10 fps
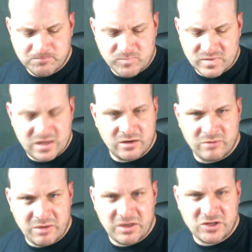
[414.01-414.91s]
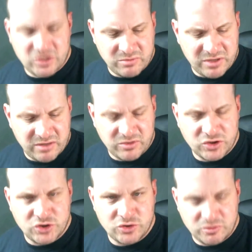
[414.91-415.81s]
maybe they should have been able to
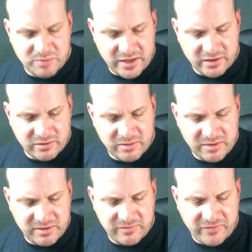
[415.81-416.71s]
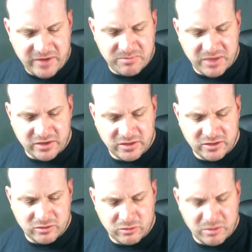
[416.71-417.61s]
shoot better, maybe fight better,
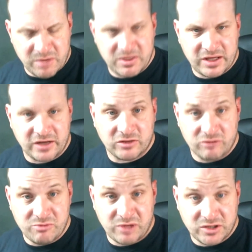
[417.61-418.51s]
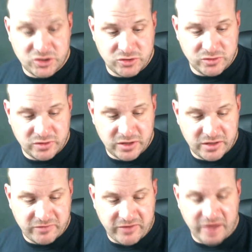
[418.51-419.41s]
or maybe like a 3+ shoot and a
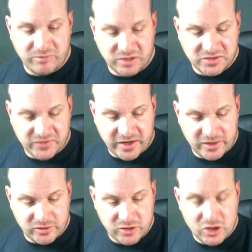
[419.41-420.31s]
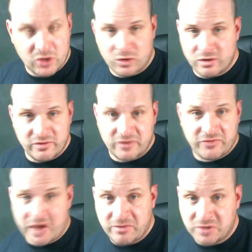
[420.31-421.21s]
5+ fight, or even a
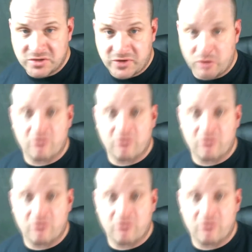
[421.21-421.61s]
5+ fight, or a